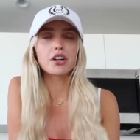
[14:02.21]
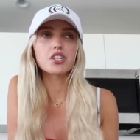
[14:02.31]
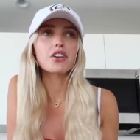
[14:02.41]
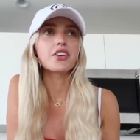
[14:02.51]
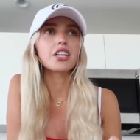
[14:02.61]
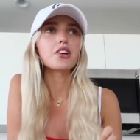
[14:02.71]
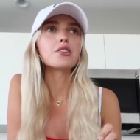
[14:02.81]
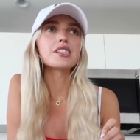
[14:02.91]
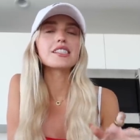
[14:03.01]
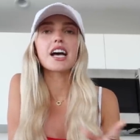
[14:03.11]
watched her
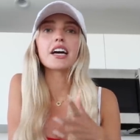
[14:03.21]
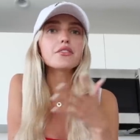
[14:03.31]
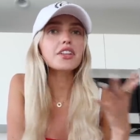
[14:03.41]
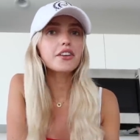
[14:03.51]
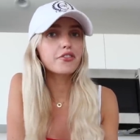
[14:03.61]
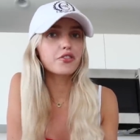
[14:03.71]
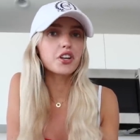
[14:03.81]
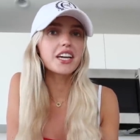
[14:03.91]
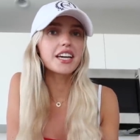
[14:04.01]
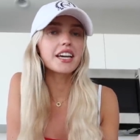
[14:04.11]
videos, it's kind of like
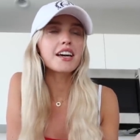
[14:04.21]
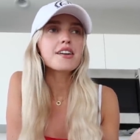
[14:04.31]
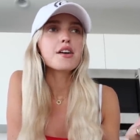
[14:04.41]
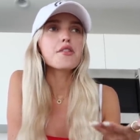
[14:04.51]
free